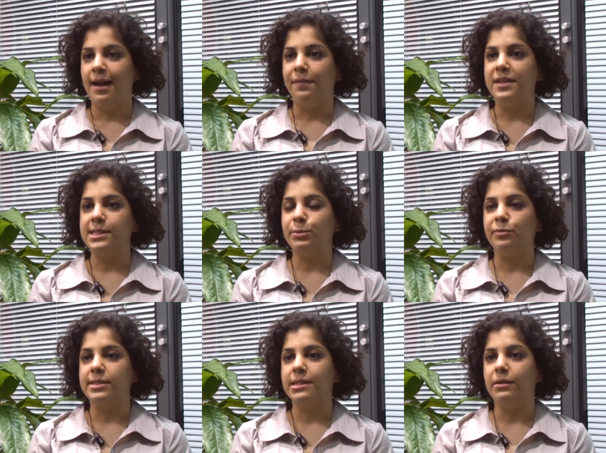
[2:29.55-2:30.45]
and this
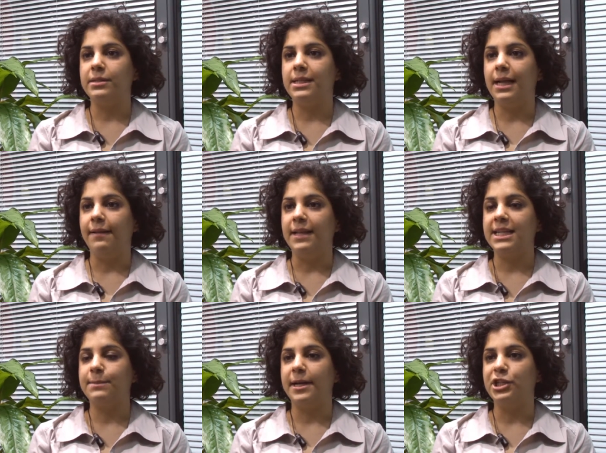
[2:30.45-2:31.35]
will result in the
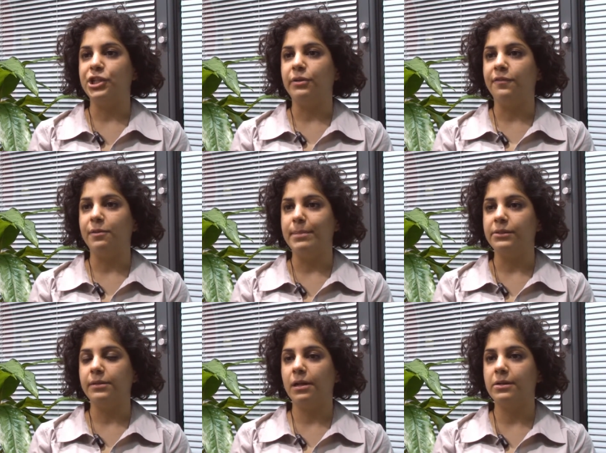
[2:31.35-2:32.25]
expansion of the
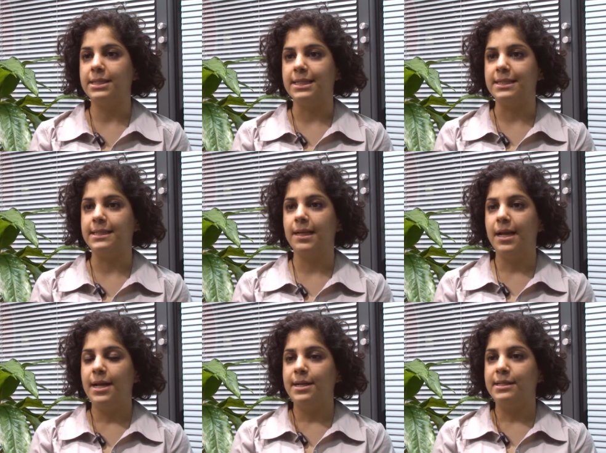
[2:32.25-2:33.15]
middle classes.
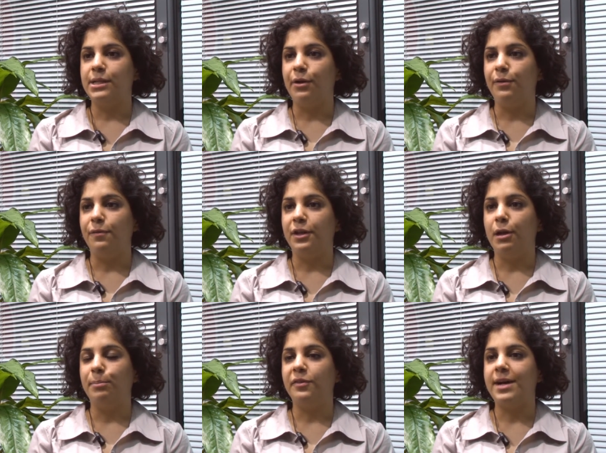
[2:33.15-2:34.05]
So the
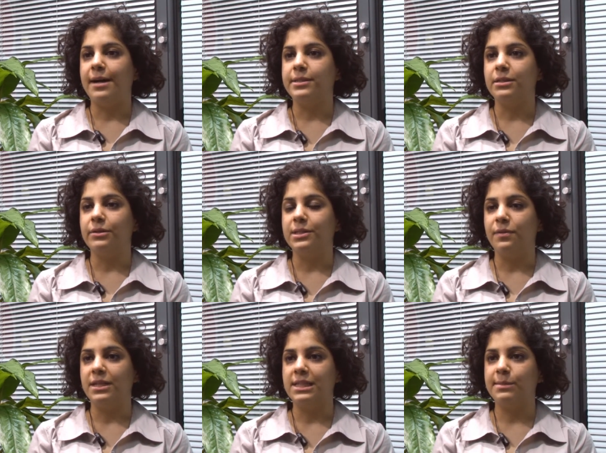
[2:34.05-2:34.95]
number of households
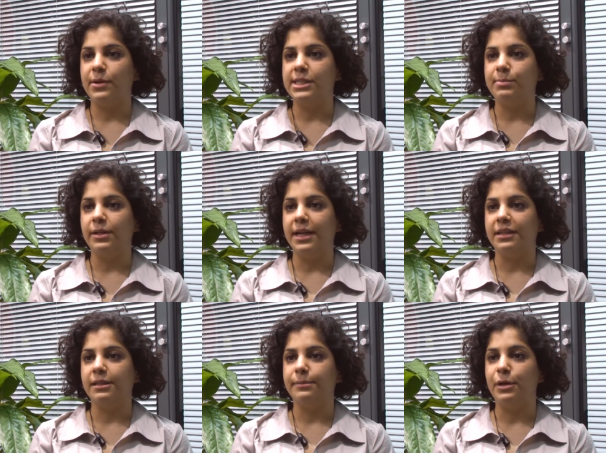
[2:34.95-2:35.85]
with a disposable
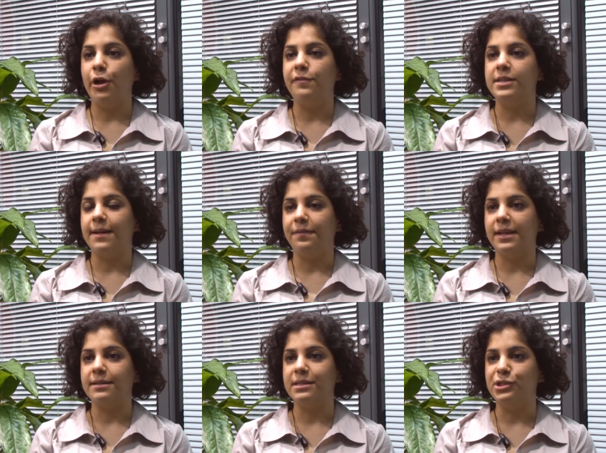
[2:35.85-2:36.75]
income over
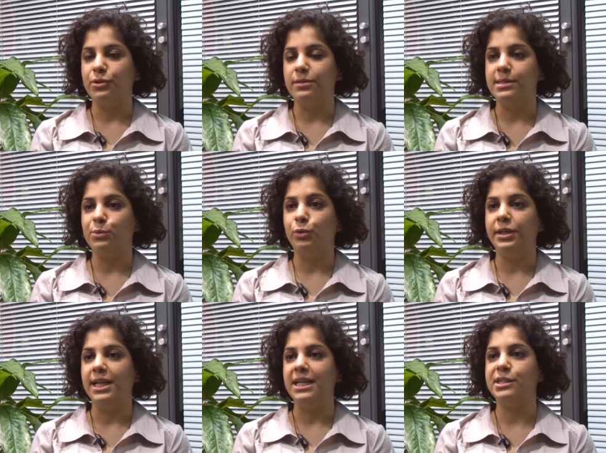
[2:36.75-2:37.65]
$10,000 will
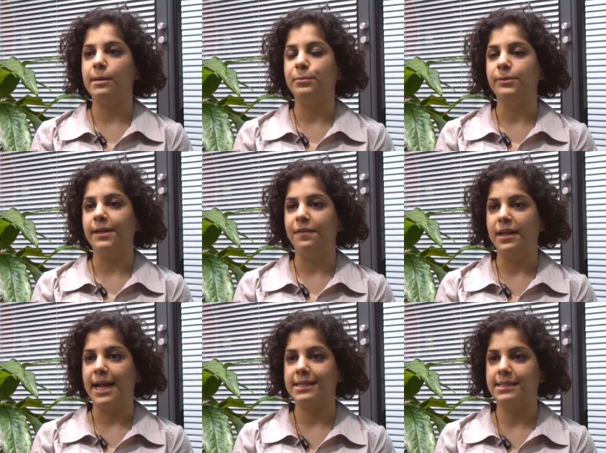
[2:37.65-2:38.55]
nearly double in
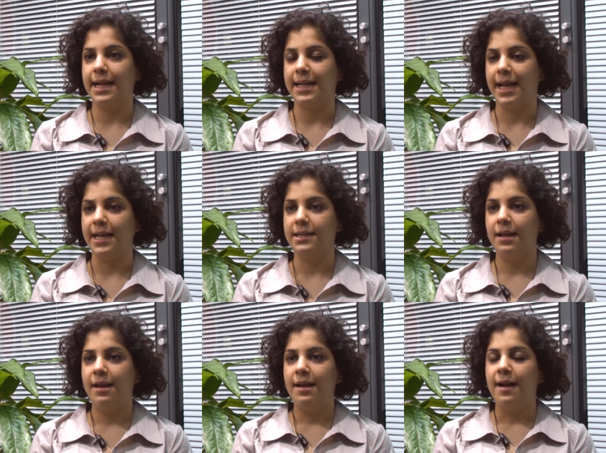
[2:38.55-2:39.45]
the next decade,
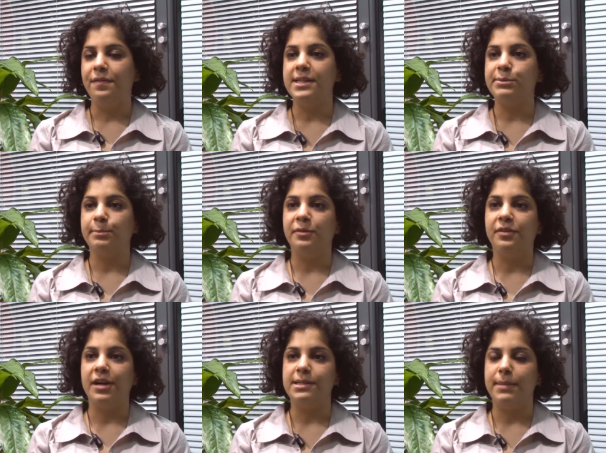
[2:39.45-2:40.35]
and this will
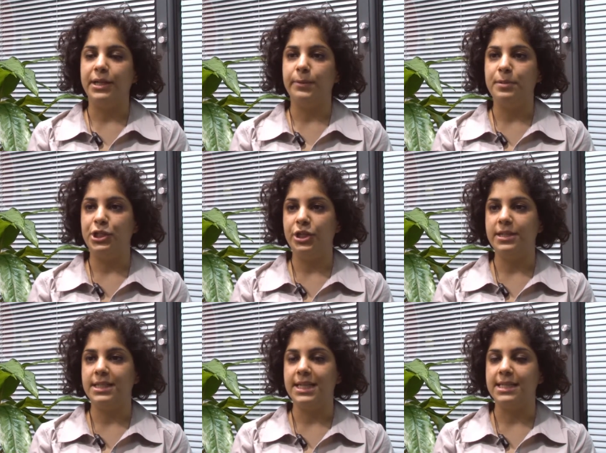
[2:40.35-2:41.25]
provide many
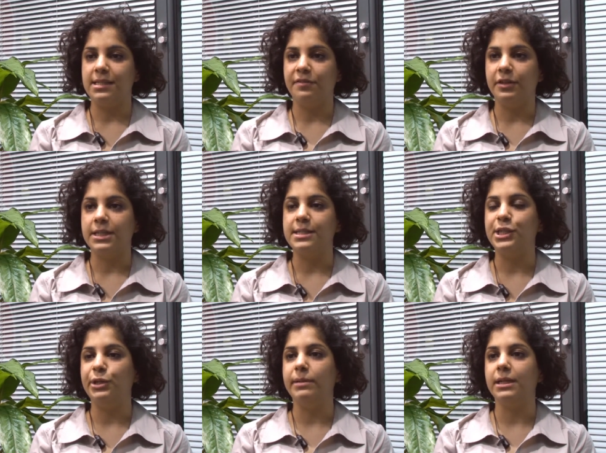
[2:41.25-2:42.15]
opportunities for
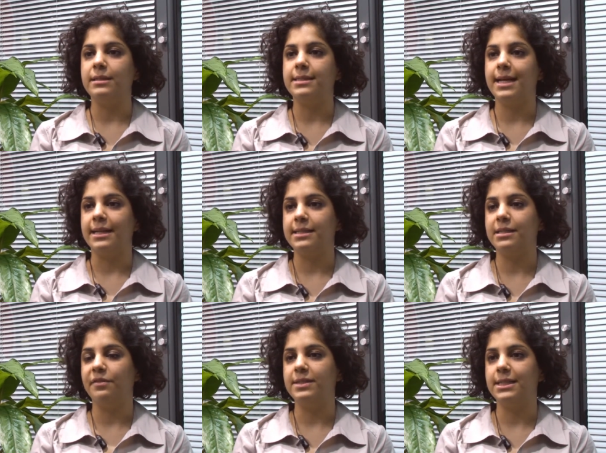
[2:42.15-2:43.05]
consumer goods and
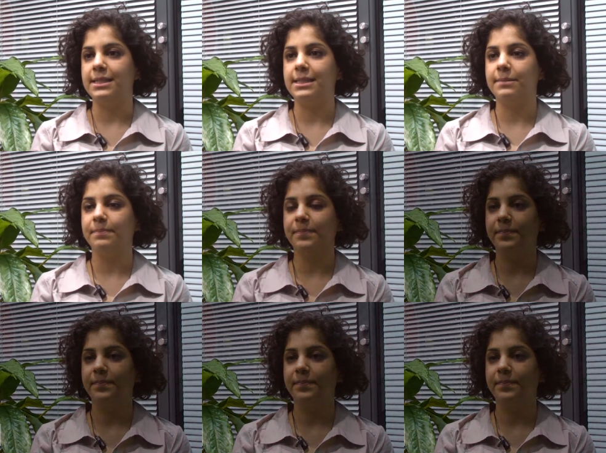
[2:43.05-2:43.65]
services.